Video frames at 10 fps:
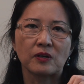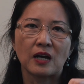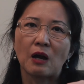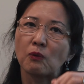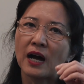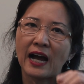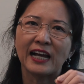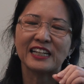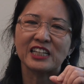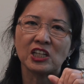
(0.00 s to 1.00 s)
I will
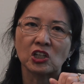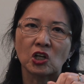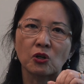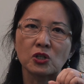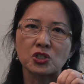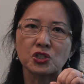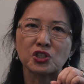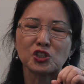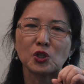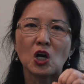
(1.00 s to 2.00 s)
highly encourage you